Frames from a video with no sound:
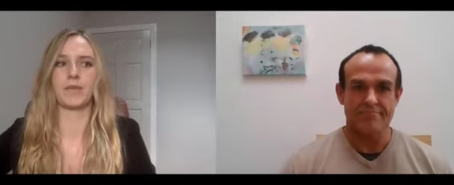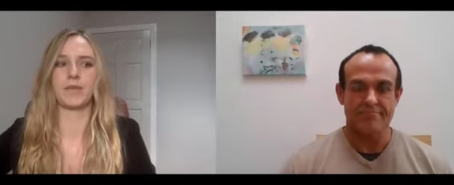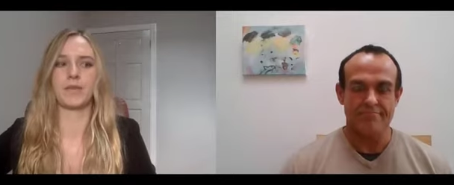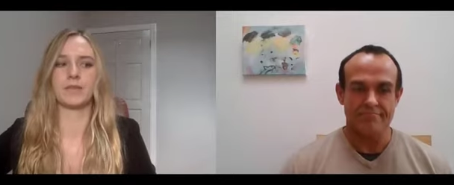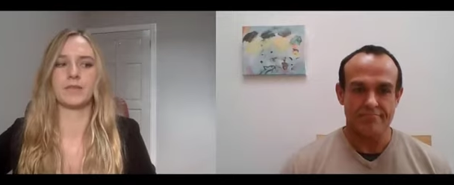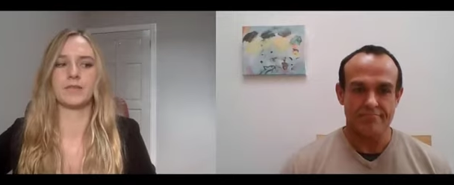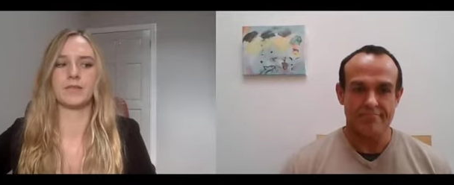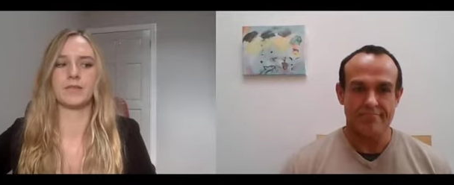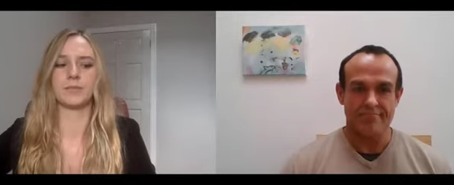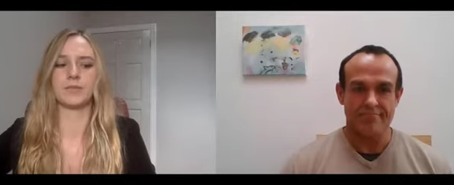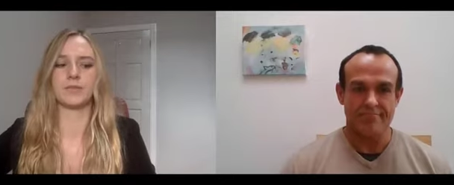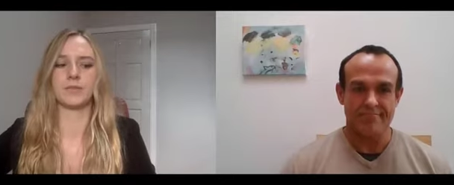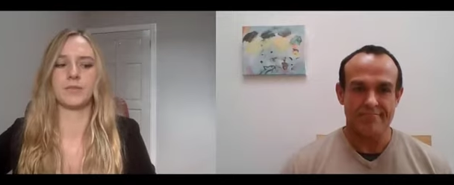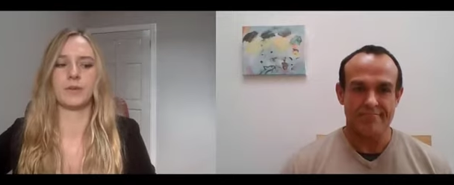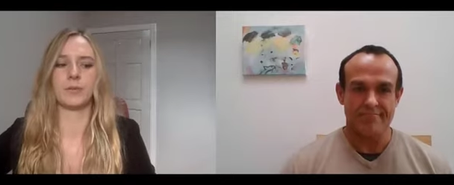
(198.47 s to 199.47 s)
Speaker 1: so much
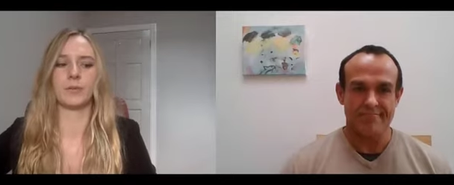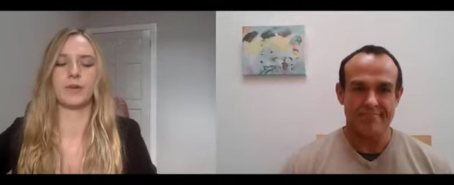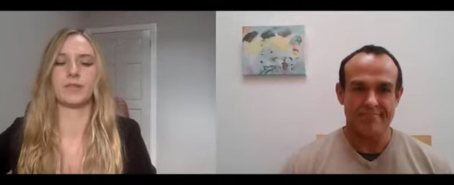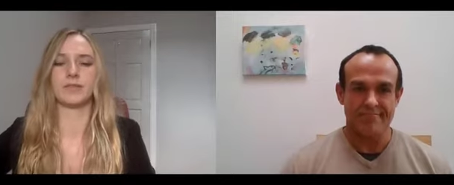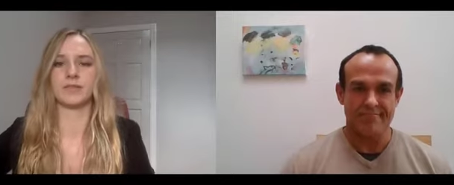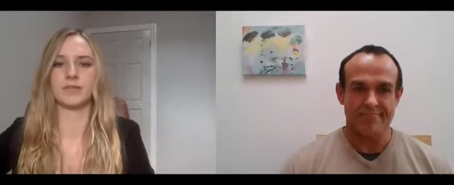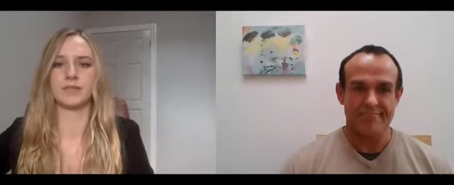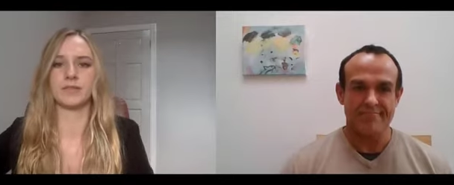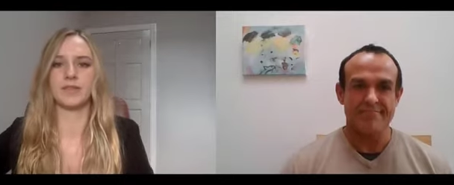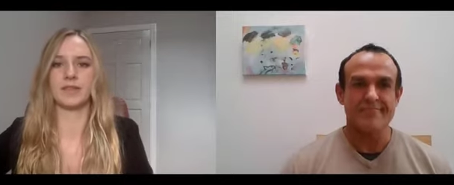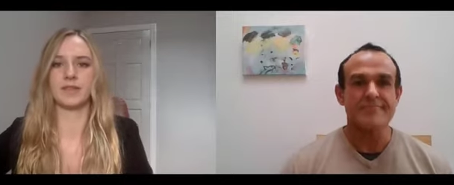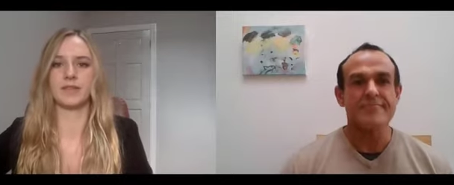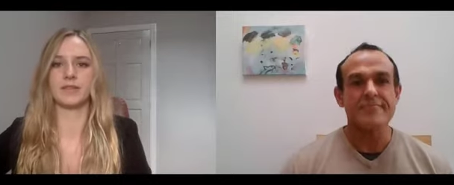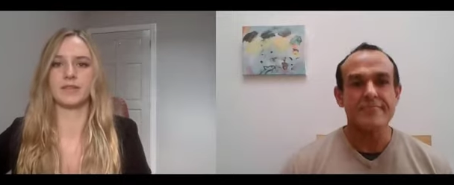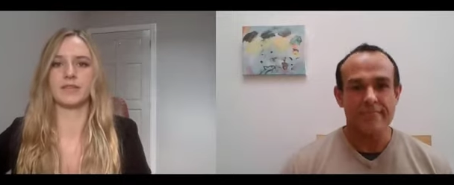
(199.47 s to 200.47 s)
more personal
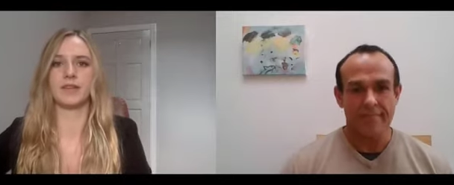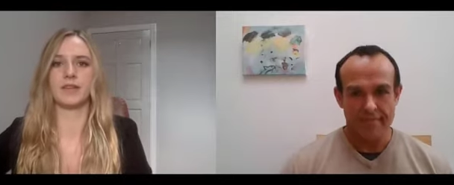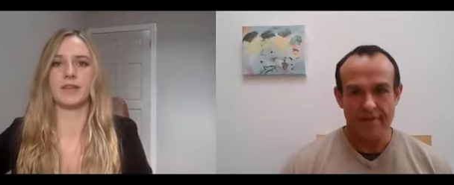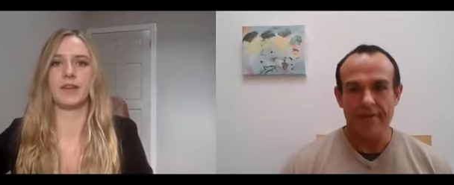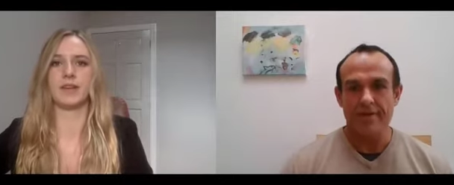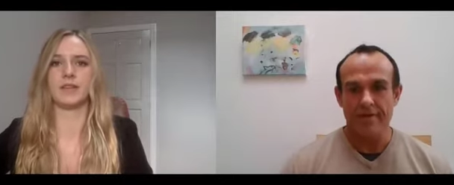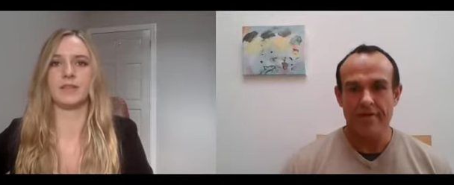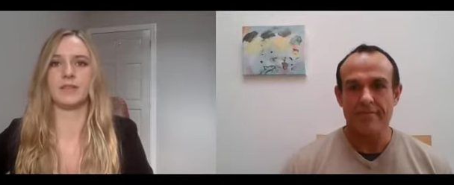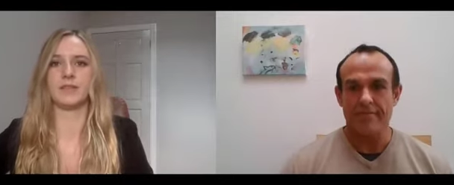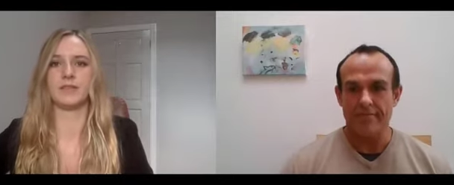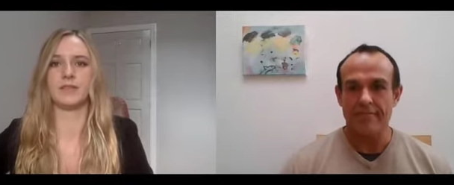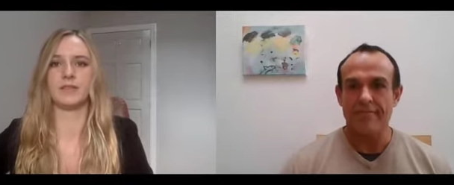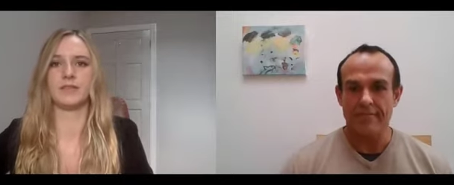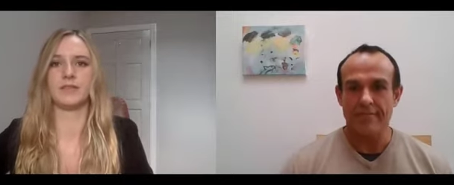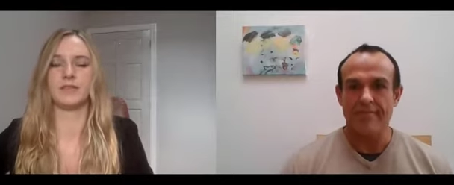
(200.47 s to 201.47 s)
skills that, that
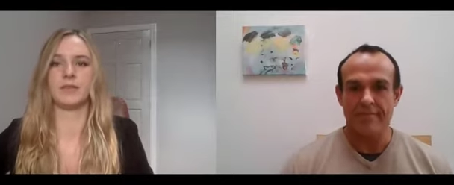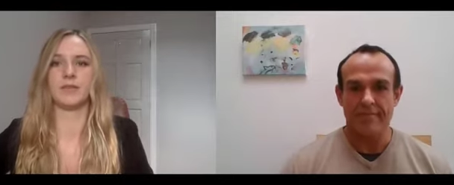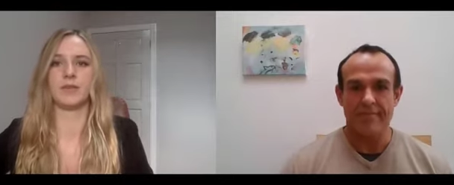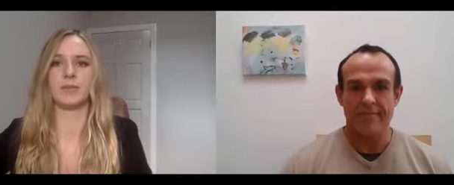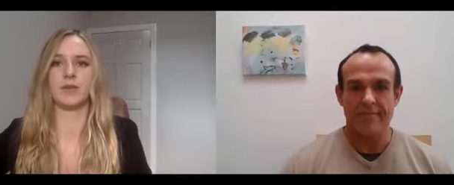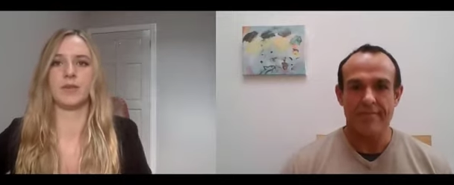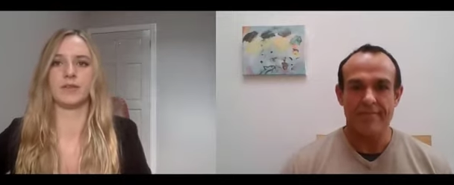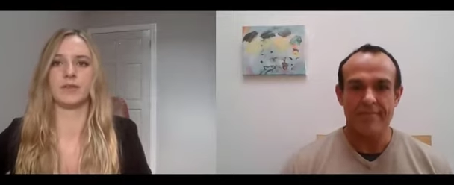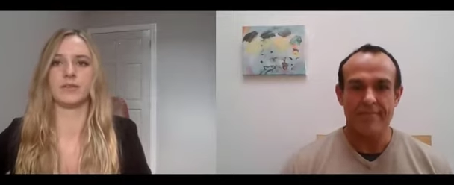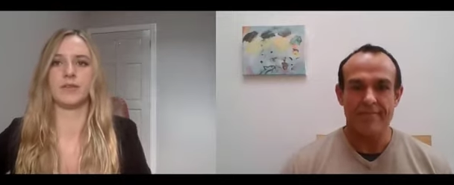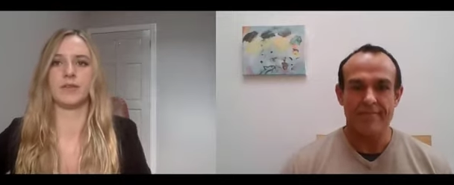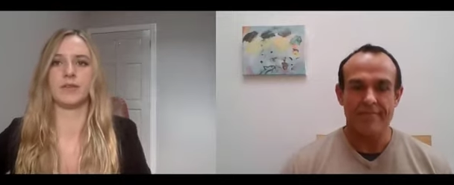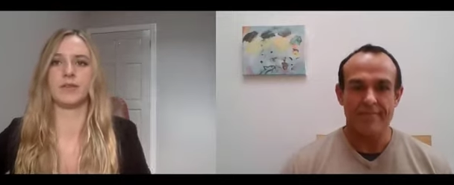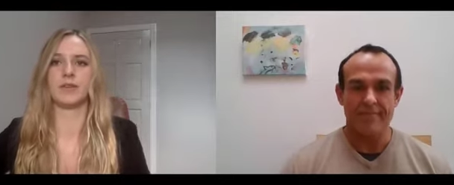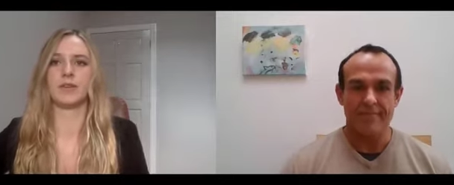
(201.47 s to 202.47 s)
you can
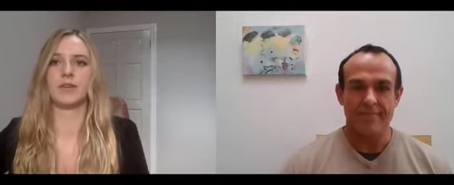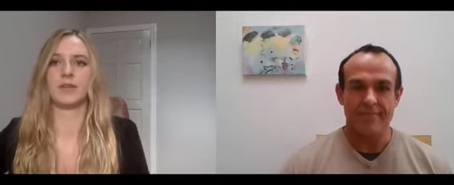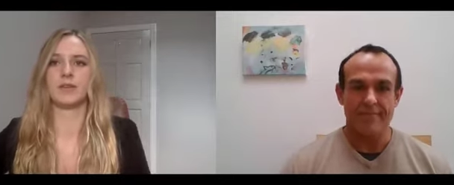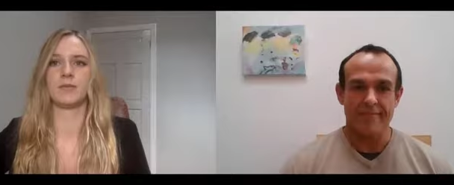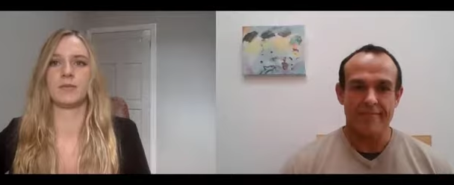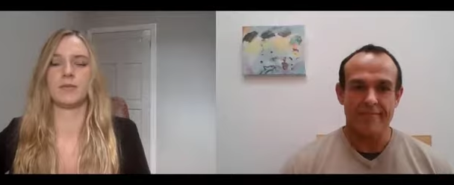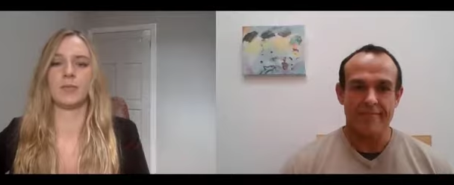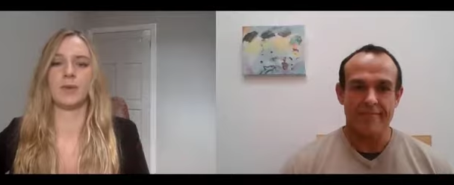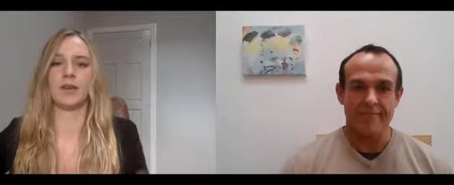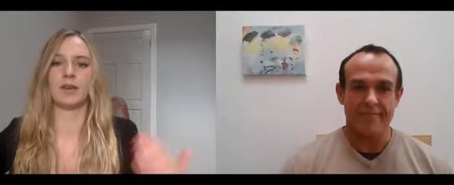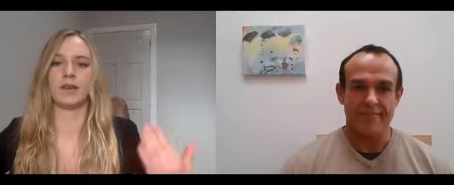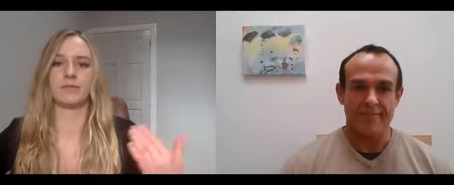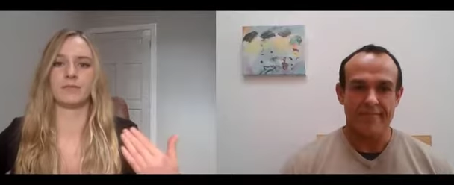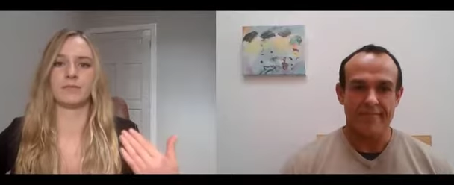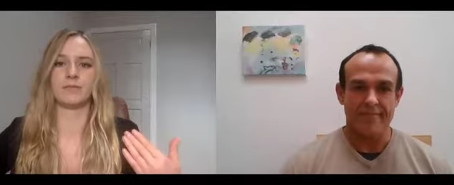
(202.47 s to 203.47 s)
also
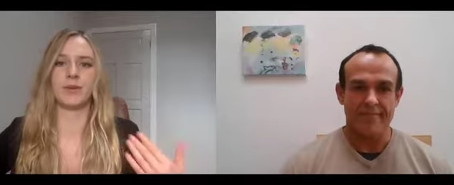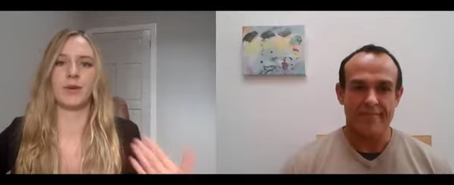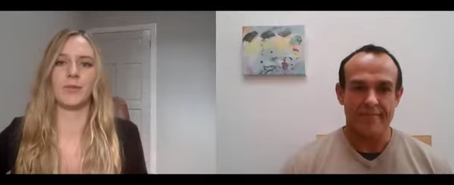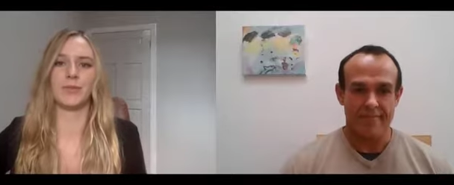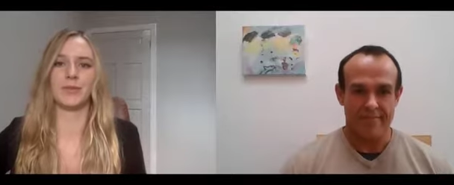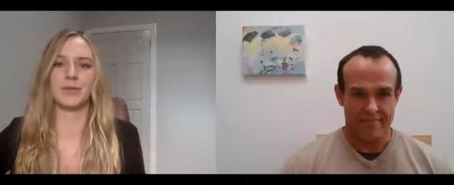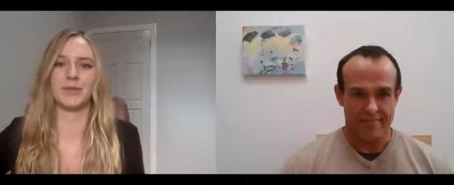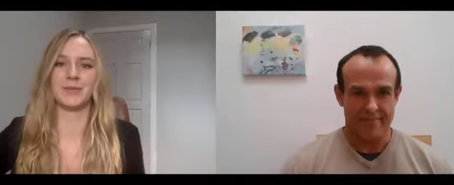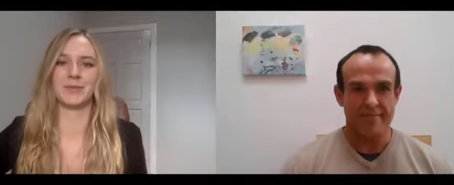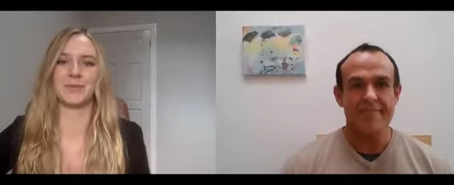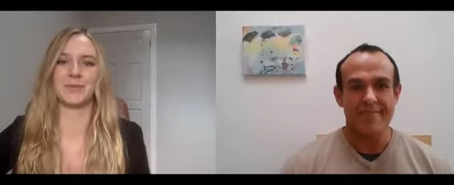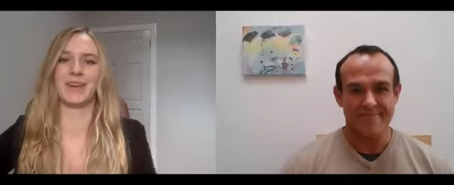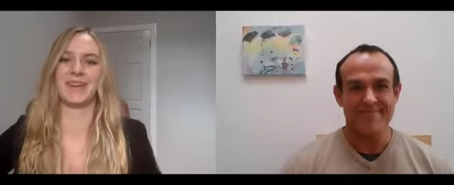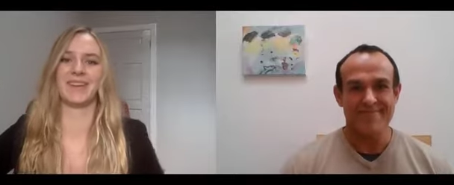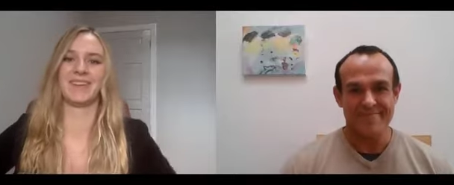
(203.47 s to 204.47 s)
bring home with you as
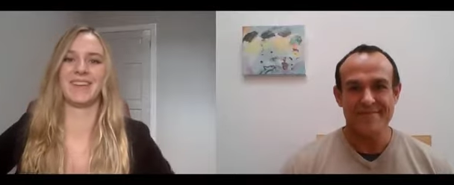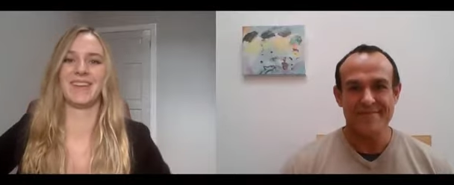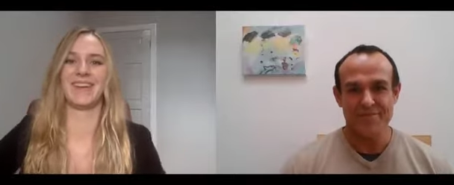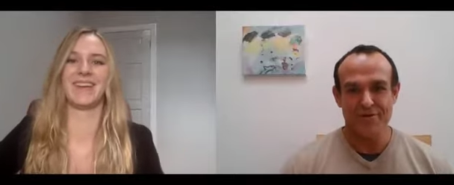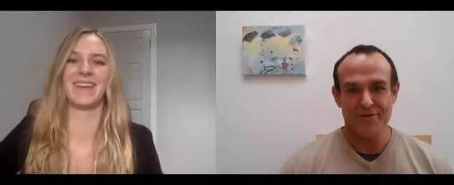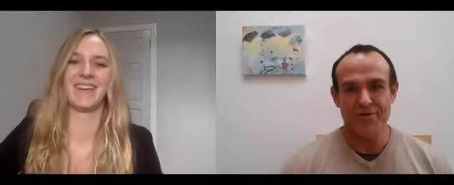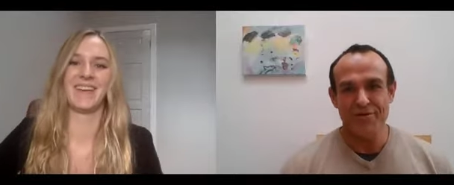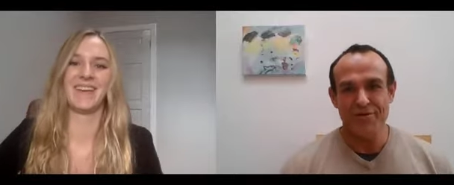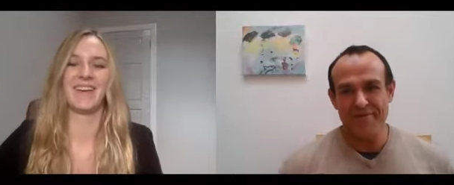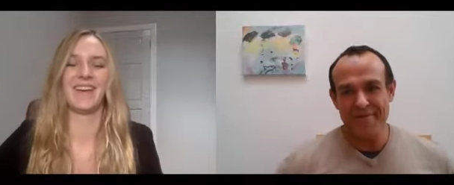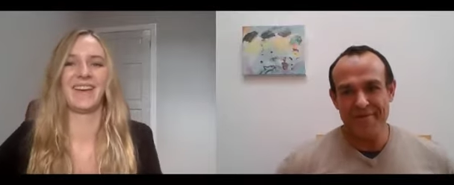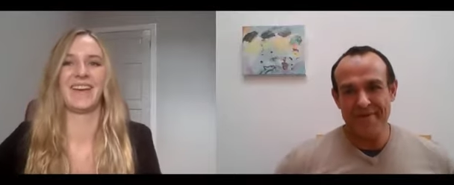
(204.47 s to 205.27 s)
well. Sure,